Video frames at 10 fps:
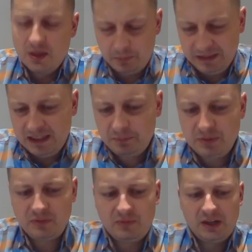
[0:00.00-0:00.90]
Playing
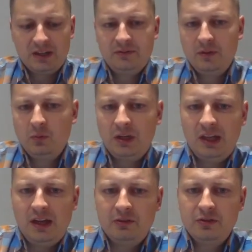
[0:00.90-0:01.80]
b5 would
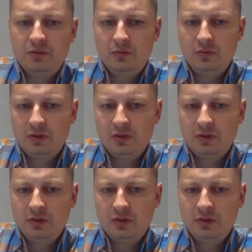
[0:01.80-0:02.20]
allow you